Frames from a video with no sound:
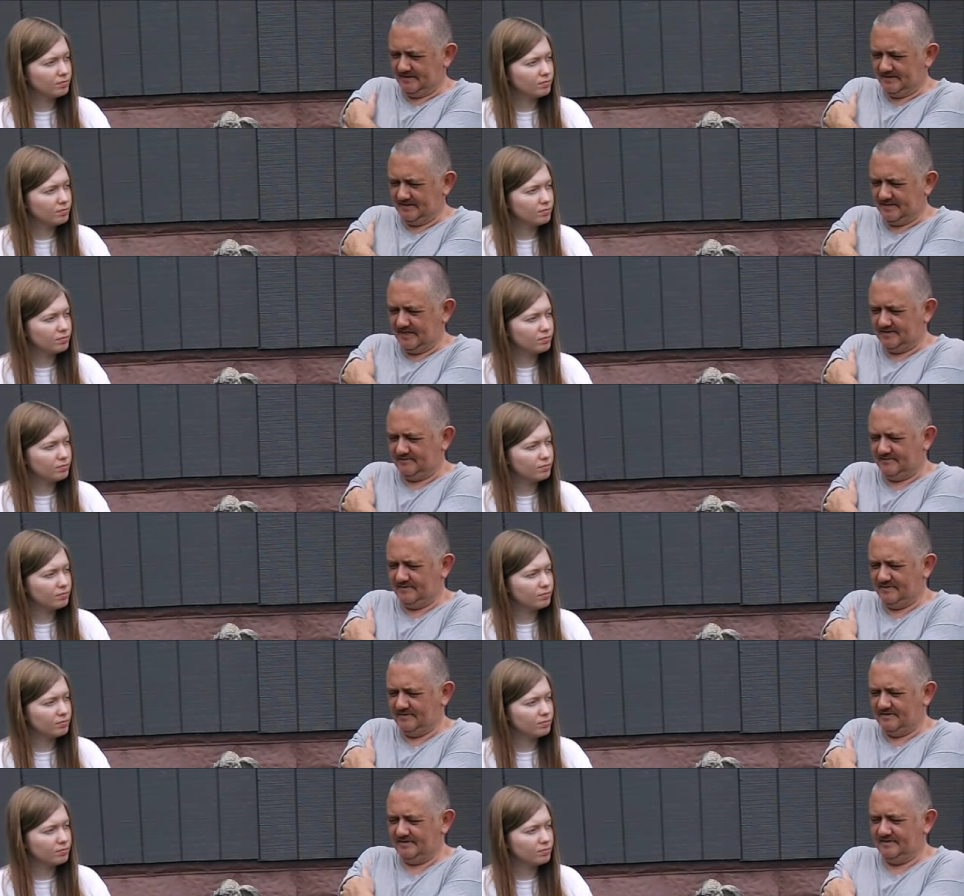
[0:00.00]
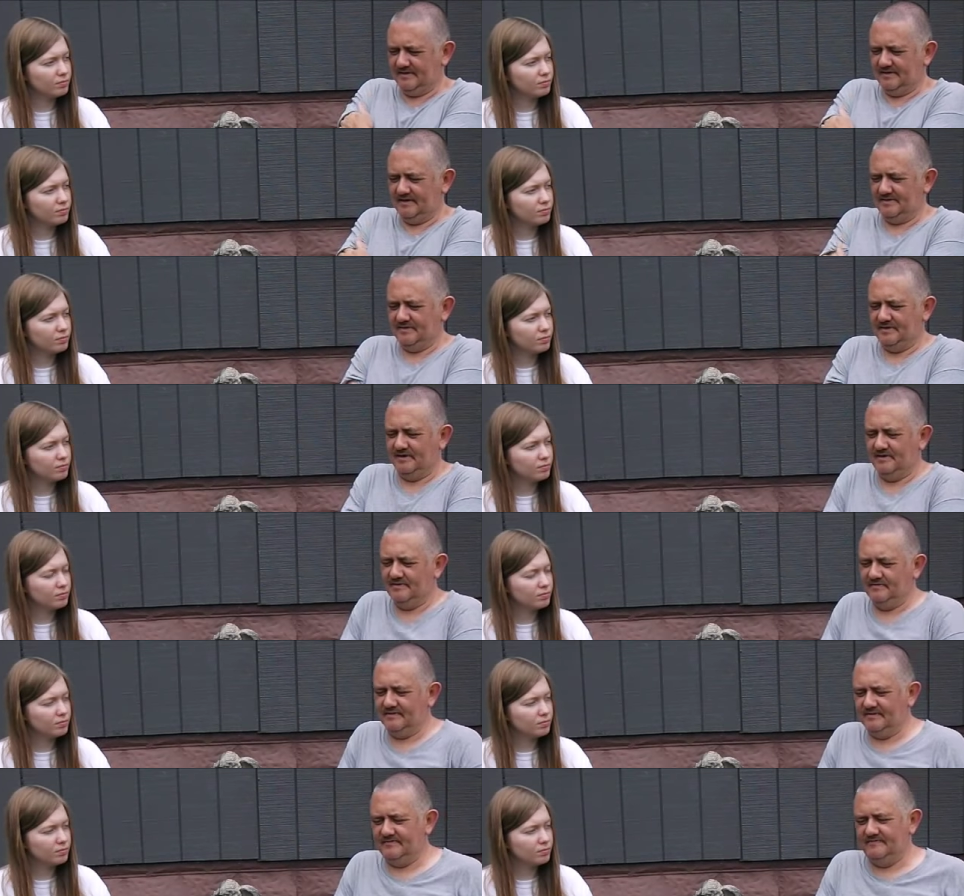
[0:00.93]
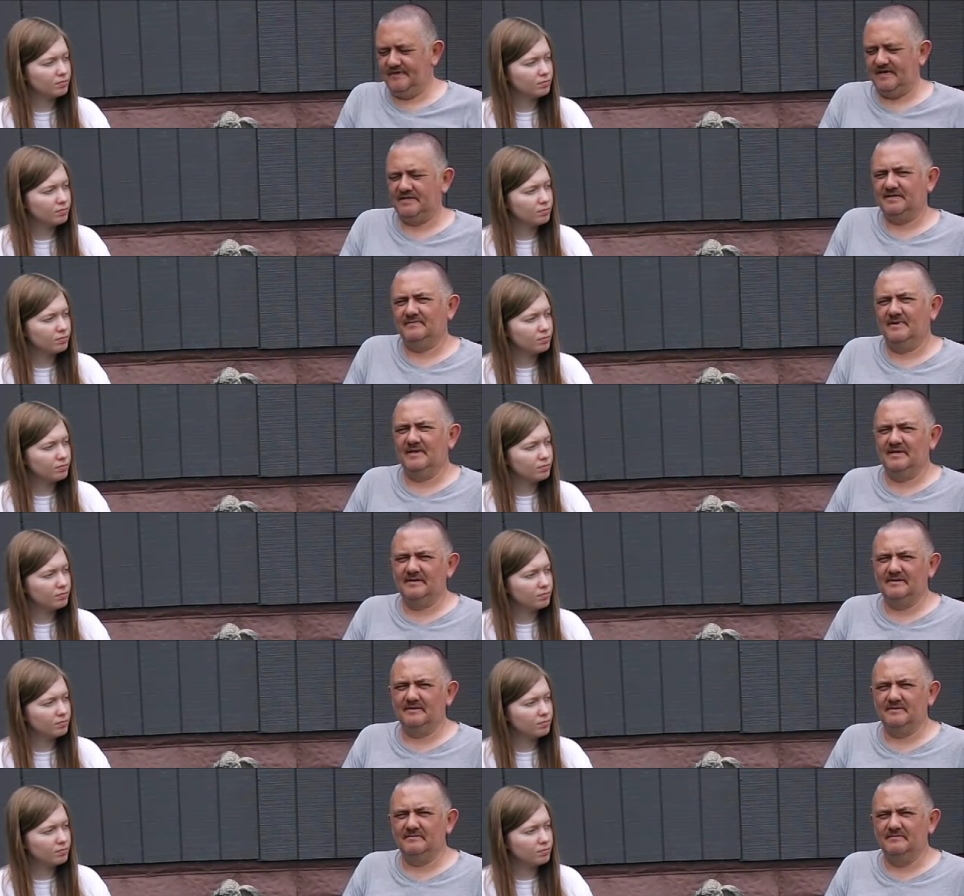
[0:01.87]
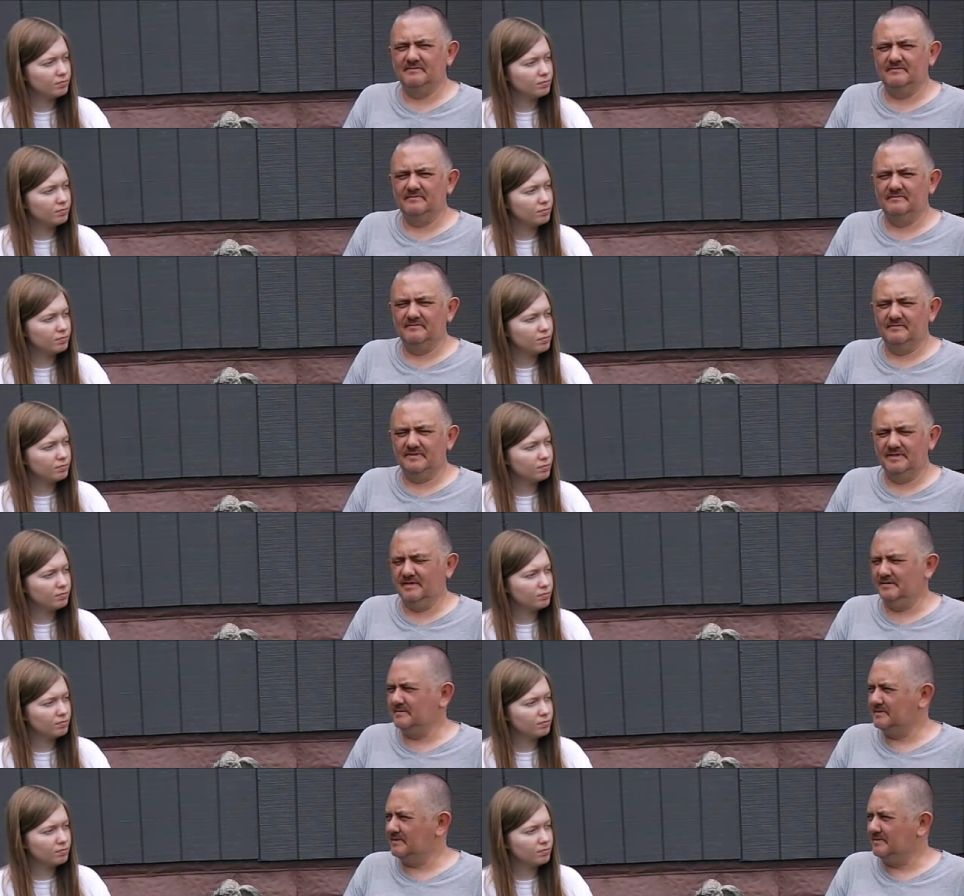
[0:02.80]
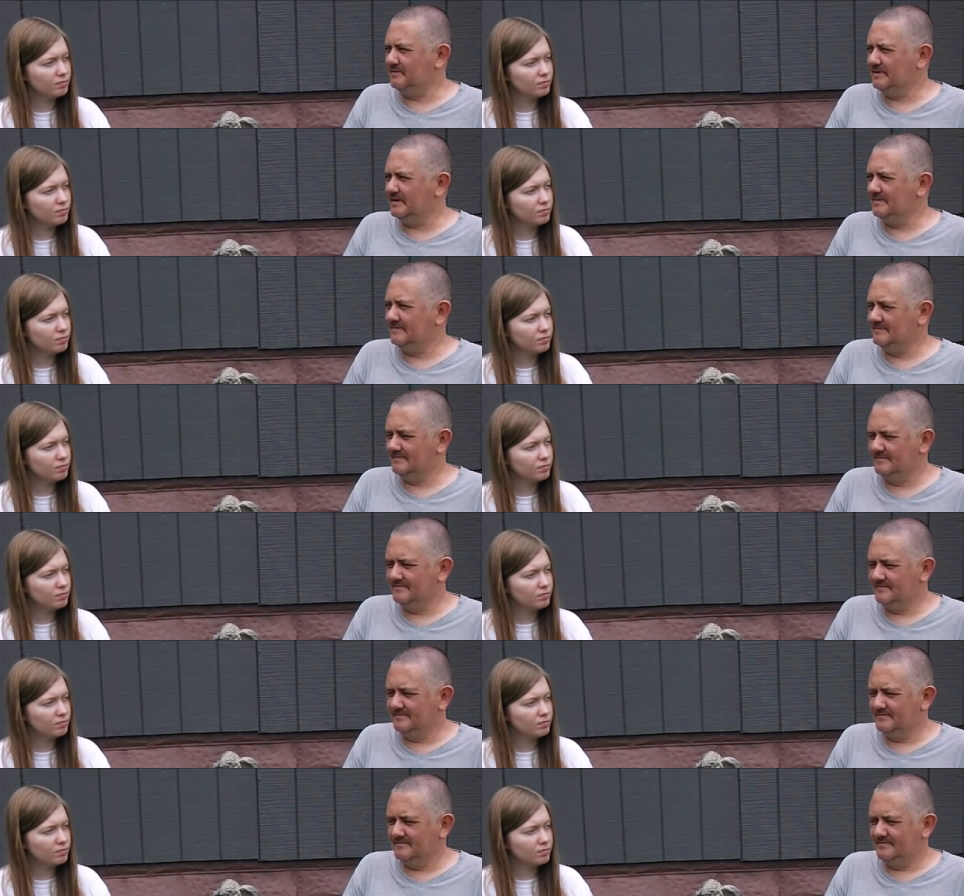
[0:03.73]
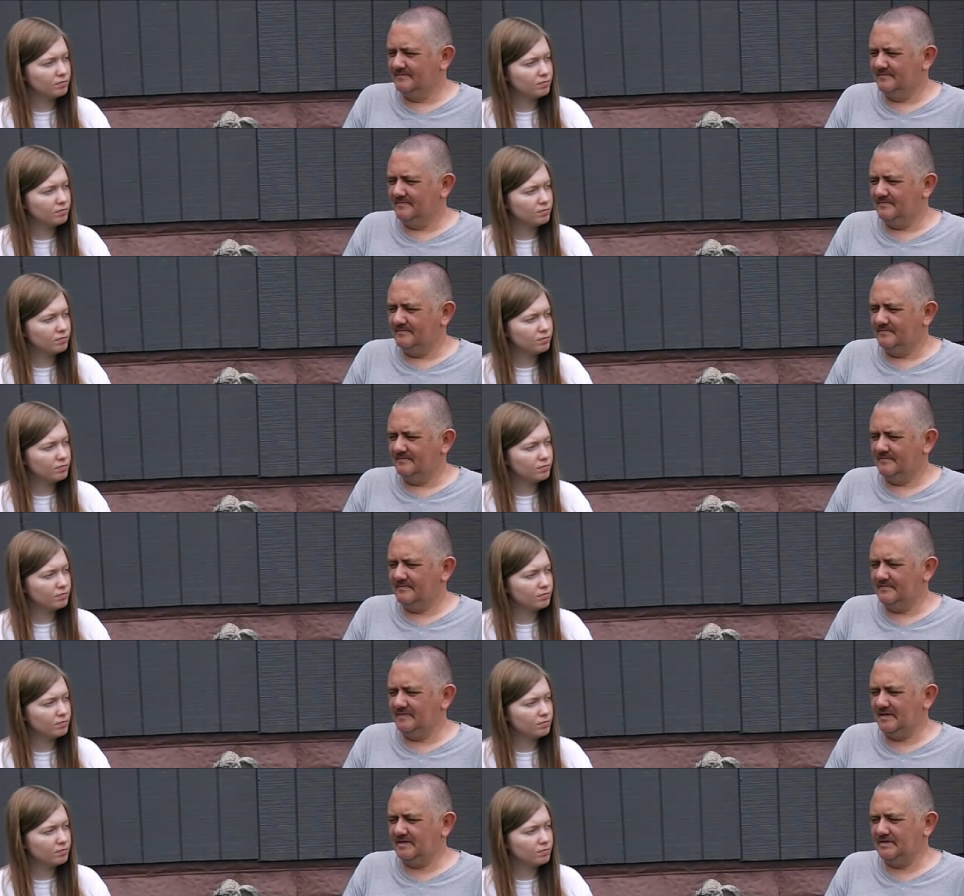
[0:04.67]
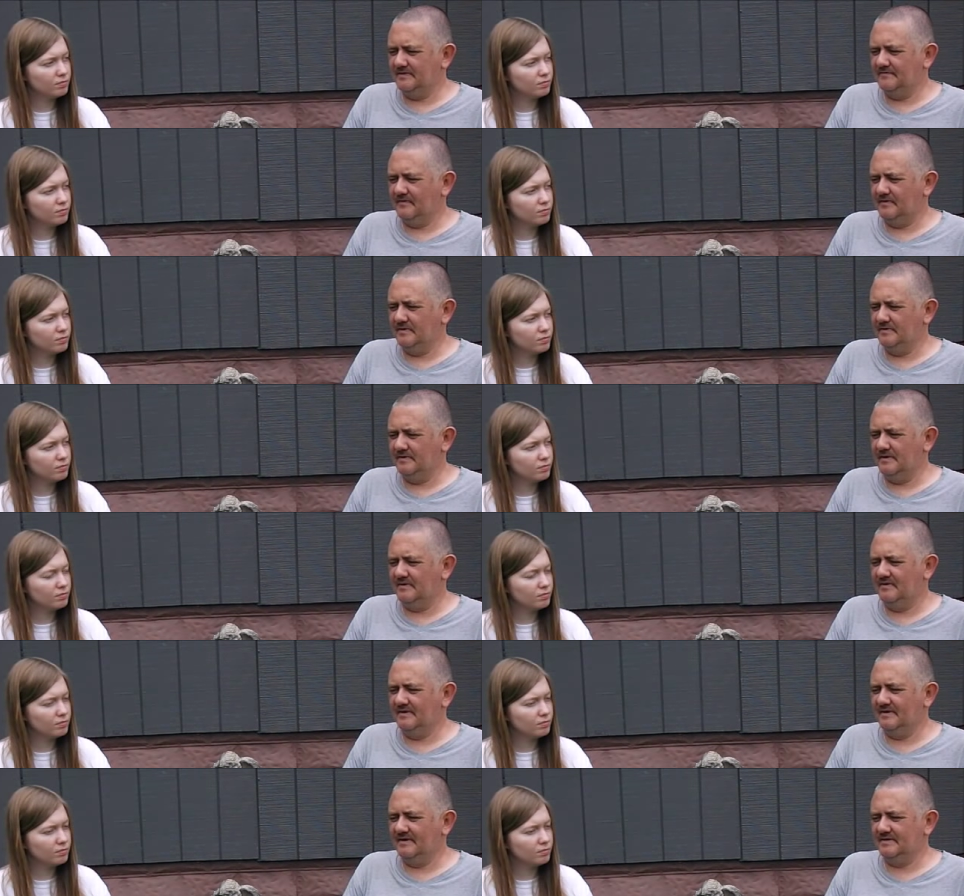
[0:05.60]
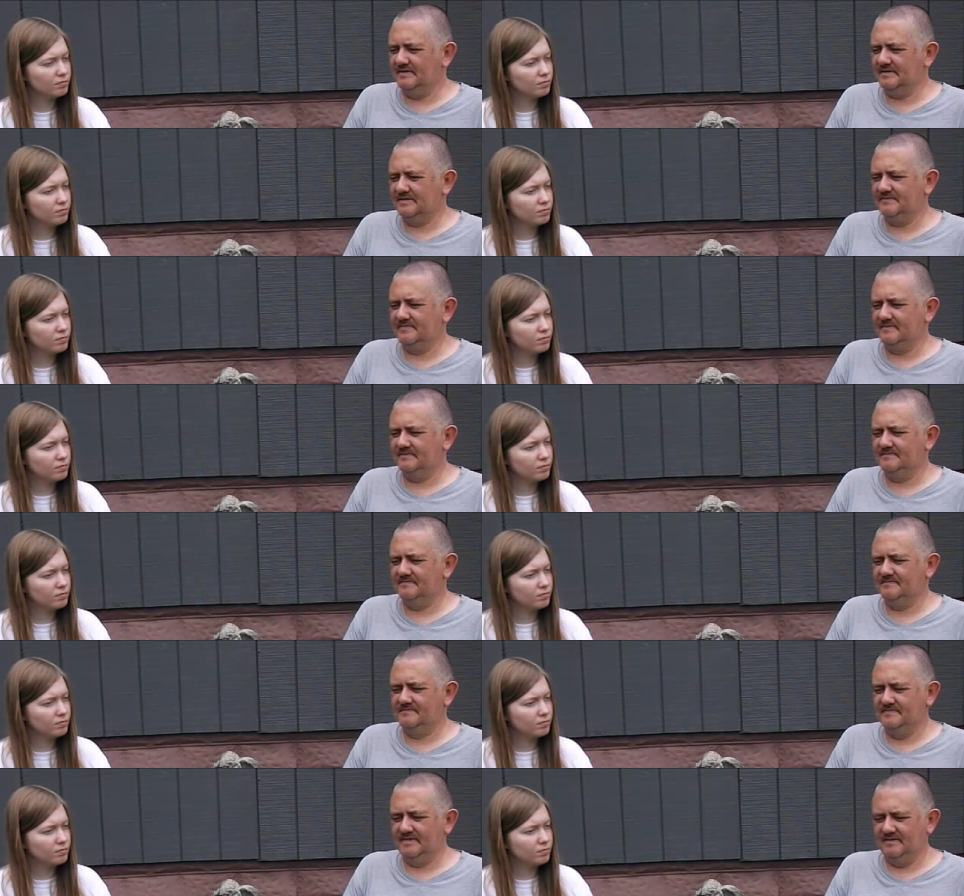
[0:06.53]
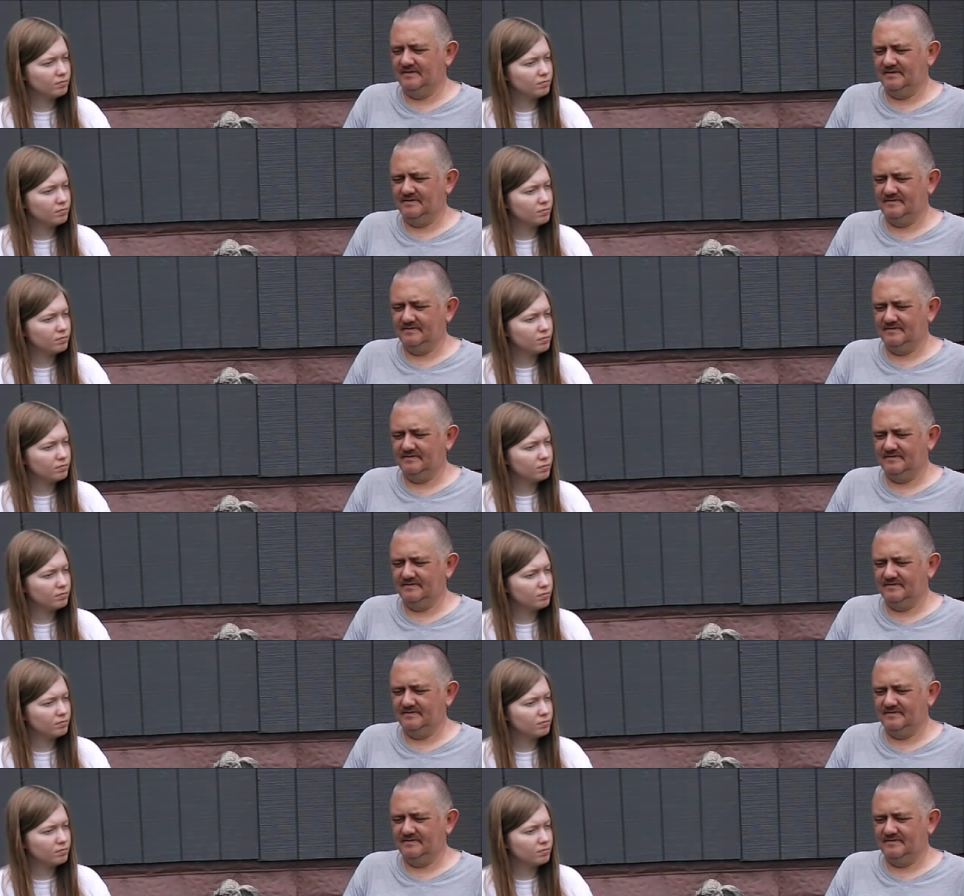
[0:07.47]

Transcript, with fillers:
Speaker 1: settle on you know your own and find somebody that you know truly likes you for who you are, not just for you know